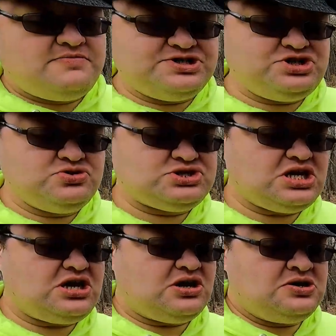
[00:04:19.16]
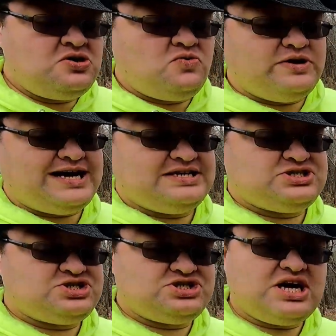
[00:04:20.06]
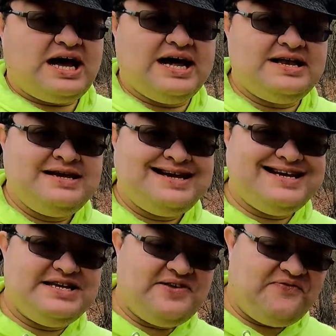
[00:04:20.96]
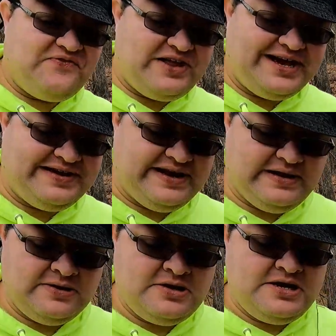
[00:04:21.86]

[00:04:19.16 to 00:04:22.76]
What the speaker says: but you saw when I shot, it deflected.